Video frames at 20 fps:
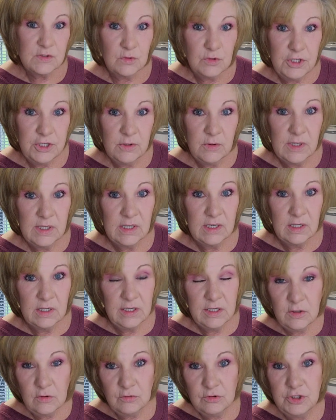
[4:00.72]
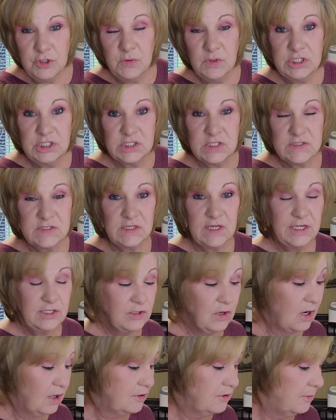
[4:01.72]
will do it. It'll do it just like
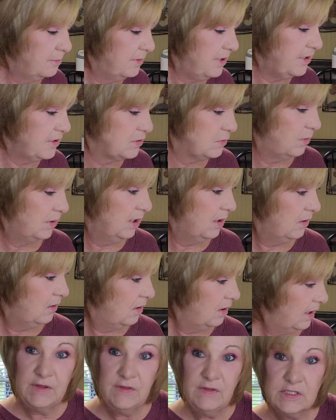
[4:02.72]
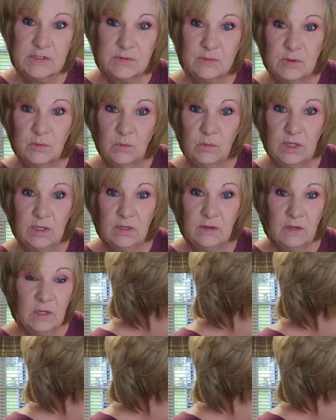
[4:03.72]
Dr. B's will, and this one will,